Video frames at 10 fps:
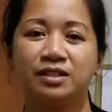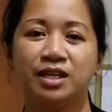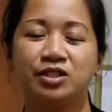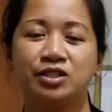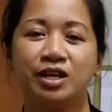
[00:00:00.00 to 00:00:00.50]

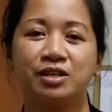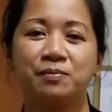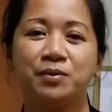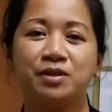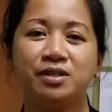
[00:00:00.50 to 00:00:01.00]
Changing
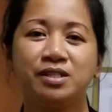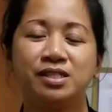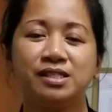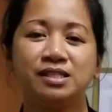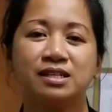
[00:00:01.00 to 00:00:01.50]

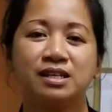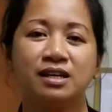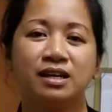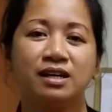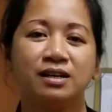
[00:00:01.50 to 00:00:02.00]
diapers,
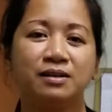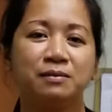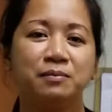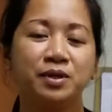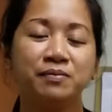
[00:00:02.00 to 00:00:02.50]

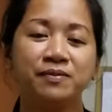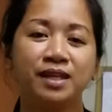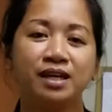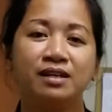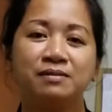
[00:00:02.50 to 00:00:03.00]
birth
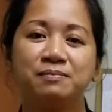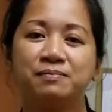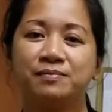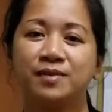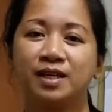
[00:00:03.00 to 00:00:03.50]
them.
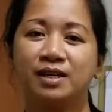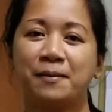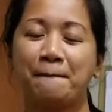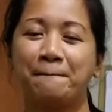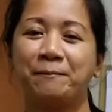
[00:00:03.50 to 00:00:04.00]

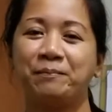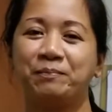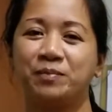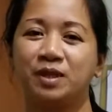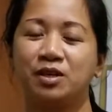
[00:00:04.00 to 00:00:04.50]

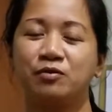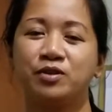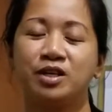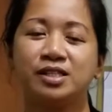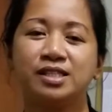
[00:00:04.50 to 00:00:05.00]
If
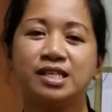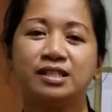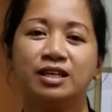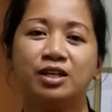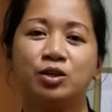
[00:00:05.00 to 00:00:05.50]
they're sick,
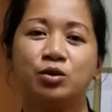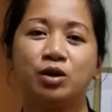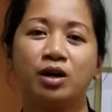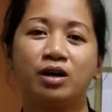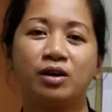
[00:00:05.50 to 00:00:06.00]
they're
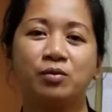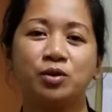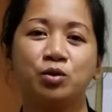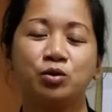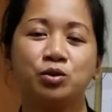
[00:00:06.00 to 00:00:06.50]

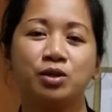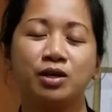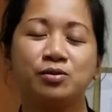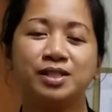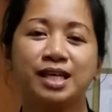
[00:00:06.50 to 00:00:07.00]

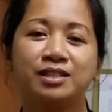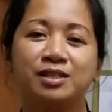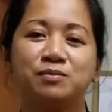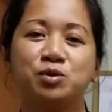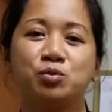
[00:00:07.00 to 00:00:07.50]
I'll send
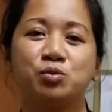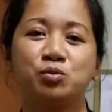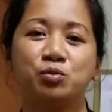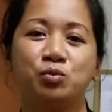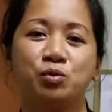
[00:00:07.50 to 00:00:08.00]
them
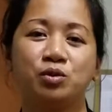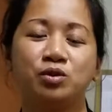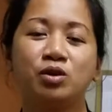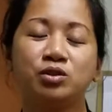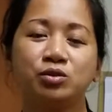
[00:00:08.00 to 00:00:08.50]
to
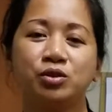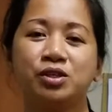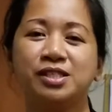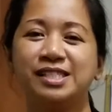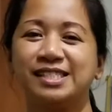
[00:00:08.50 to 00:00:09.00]

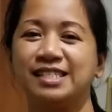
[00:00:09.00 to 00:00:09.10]
doctors.